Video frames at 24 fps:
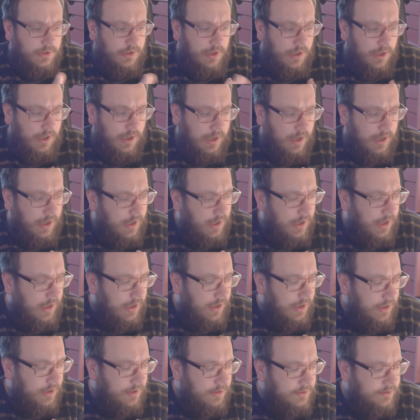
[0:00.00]

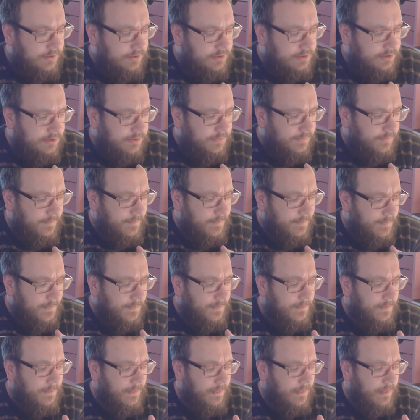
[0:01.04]
And
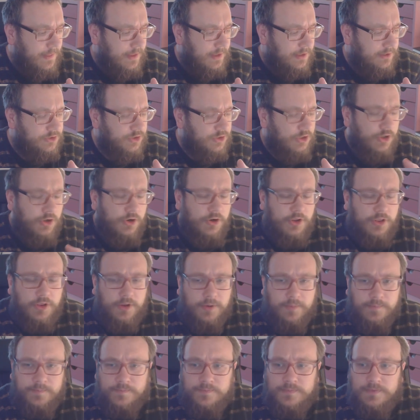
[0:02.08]
so a lot of
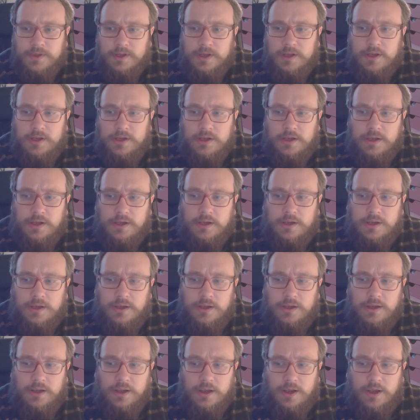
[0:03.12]
them
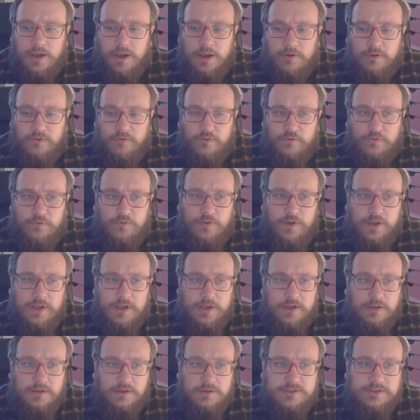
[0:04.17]

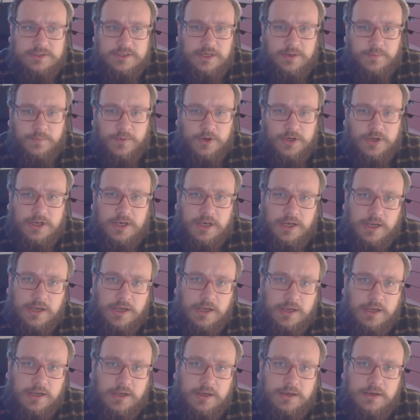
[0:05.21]
feel
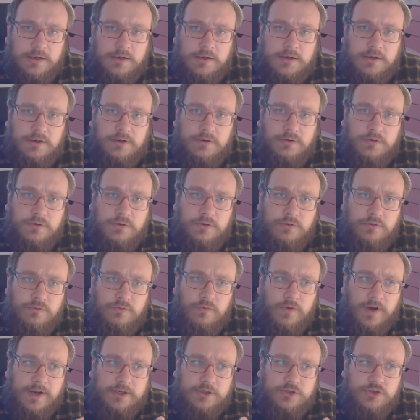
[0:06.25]
deliberately
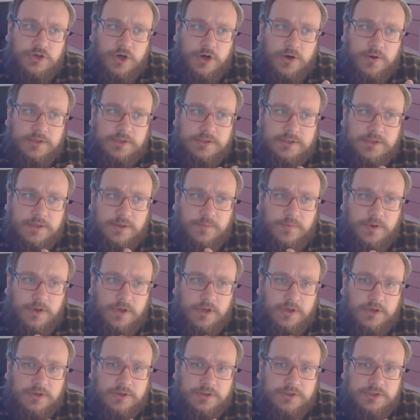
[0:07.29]
retro and
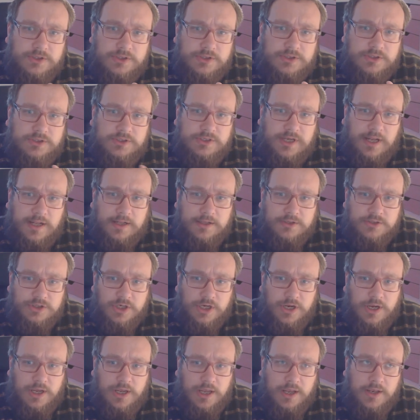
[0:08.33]
deliberately
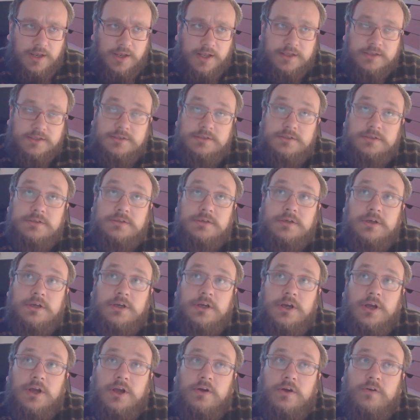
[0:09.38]
nostalgic, and that's
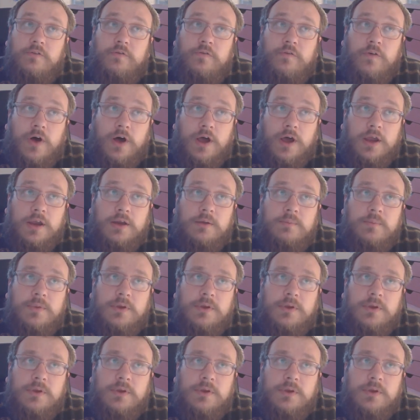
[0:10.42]
fine.